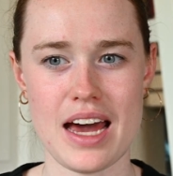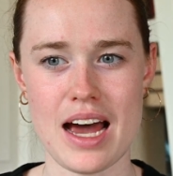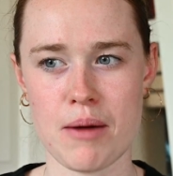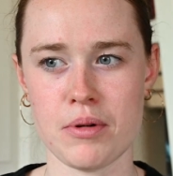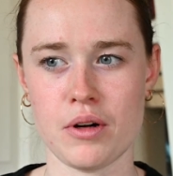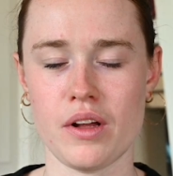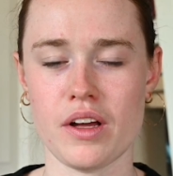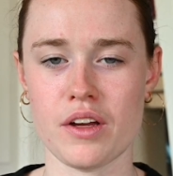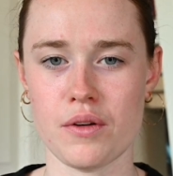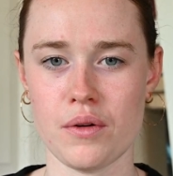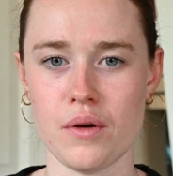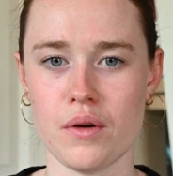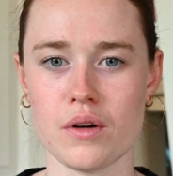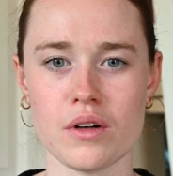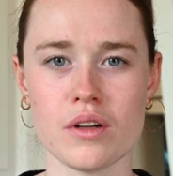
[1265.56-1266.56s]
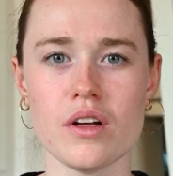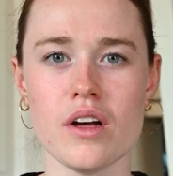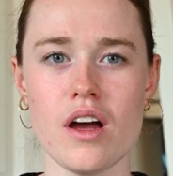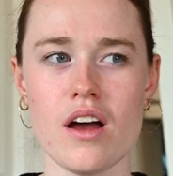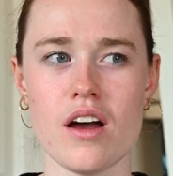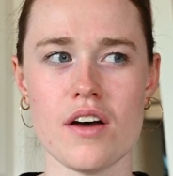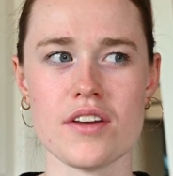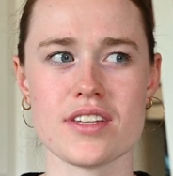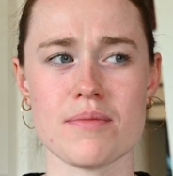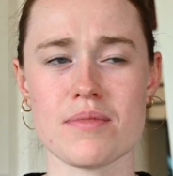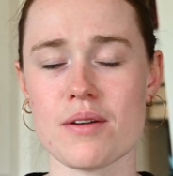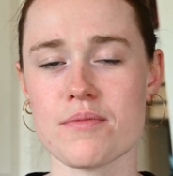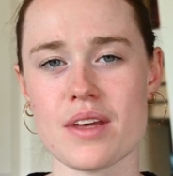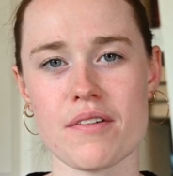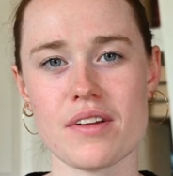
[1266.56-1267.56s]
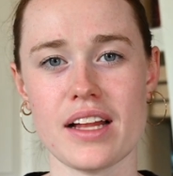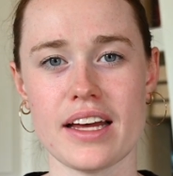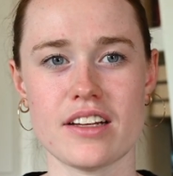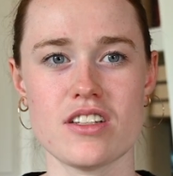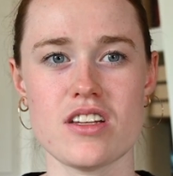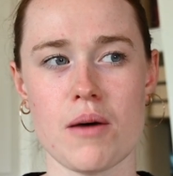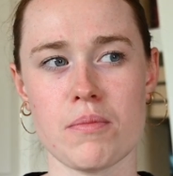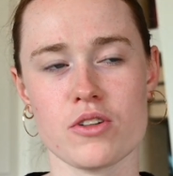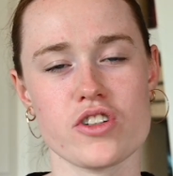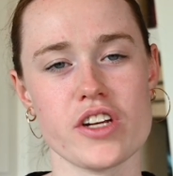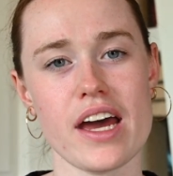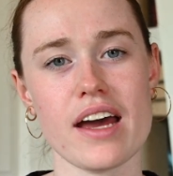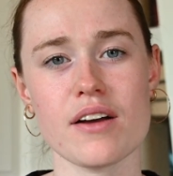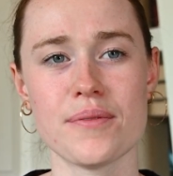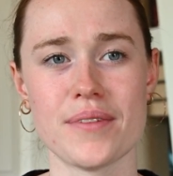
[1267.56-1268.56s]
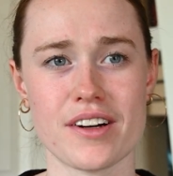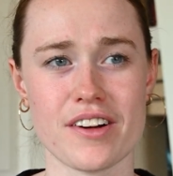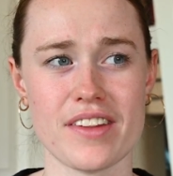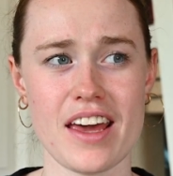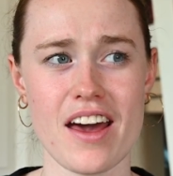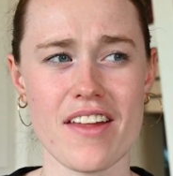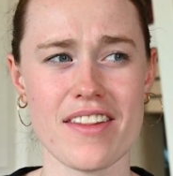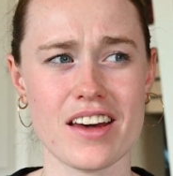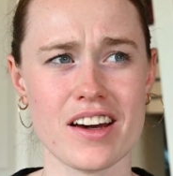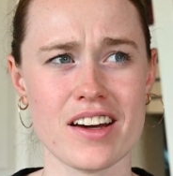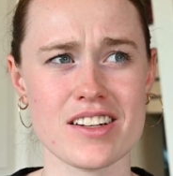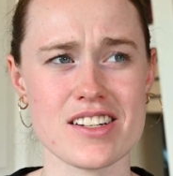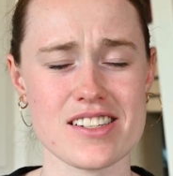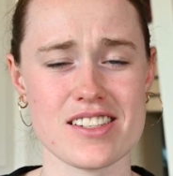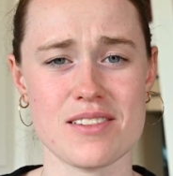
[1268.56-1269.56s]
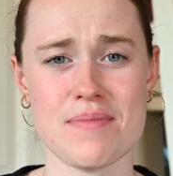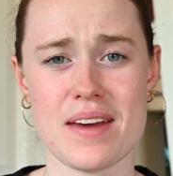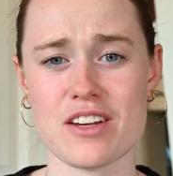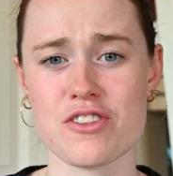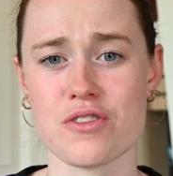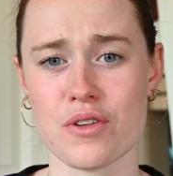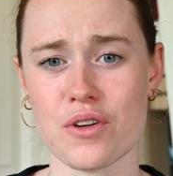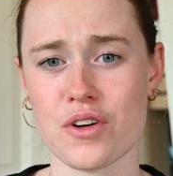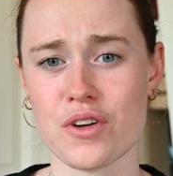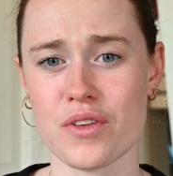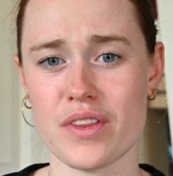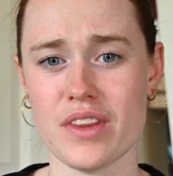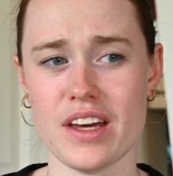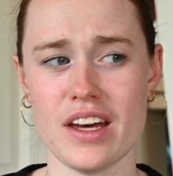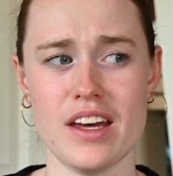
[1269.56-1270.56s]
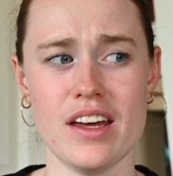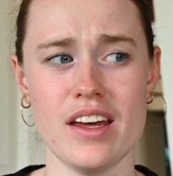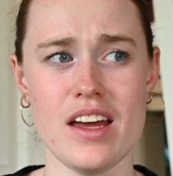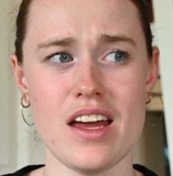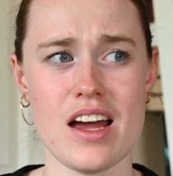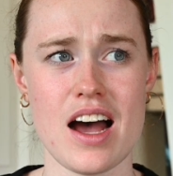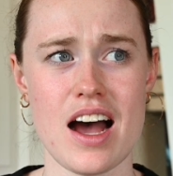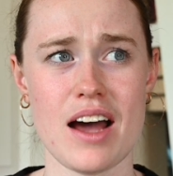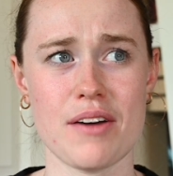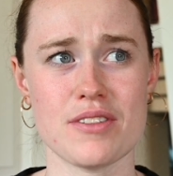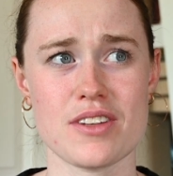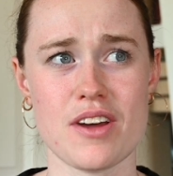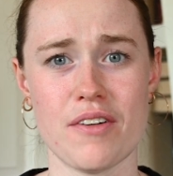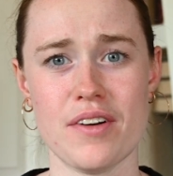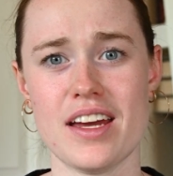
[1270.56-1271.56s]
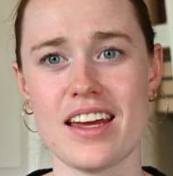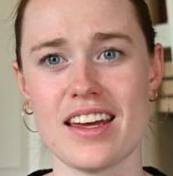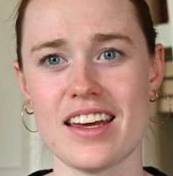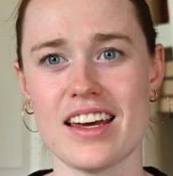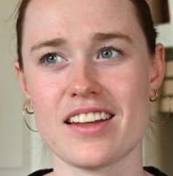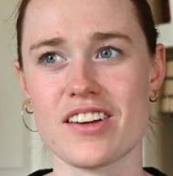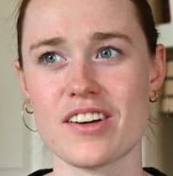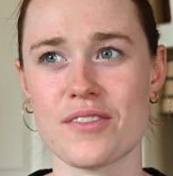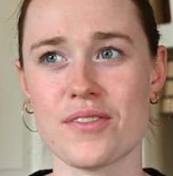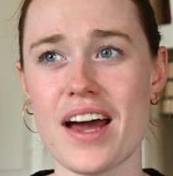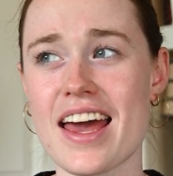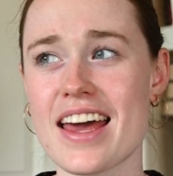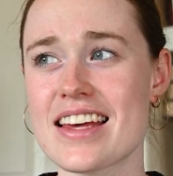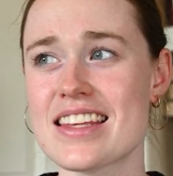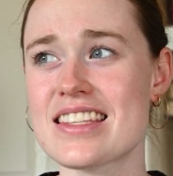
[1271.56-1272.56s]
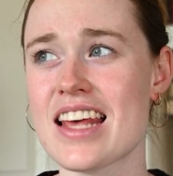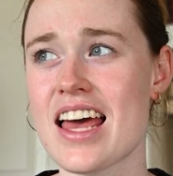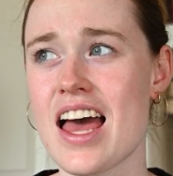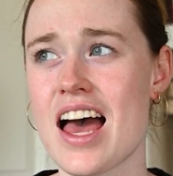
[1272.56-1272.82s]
Apple and Google. Sometimes I would like double check one or the other just to make sure that I was going in good ways.